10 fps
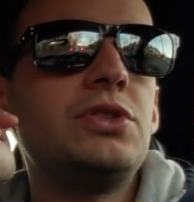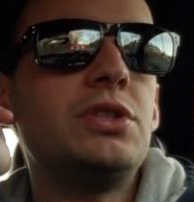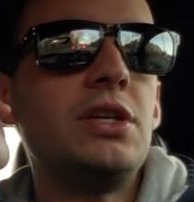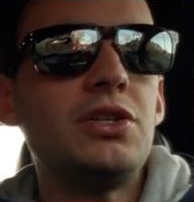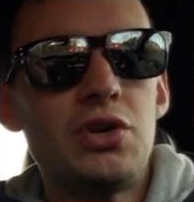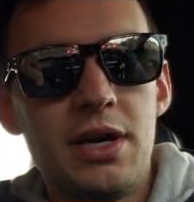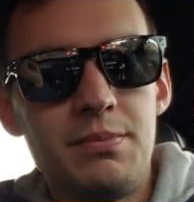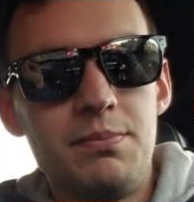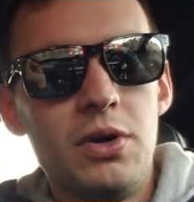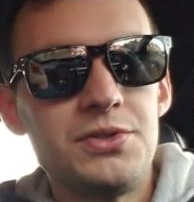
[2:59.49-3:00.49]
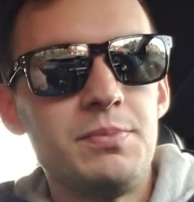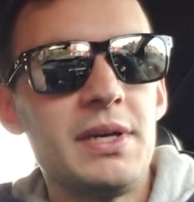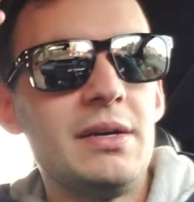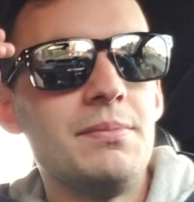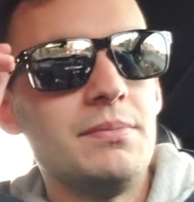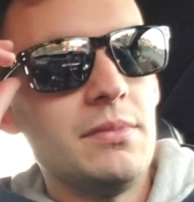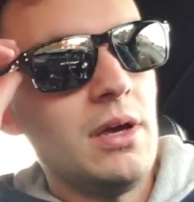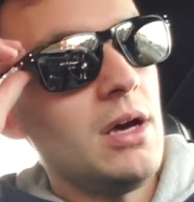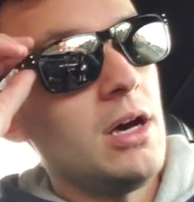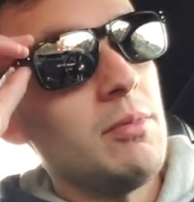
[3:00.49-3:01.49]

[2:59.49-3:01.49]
to try and also pick up uh,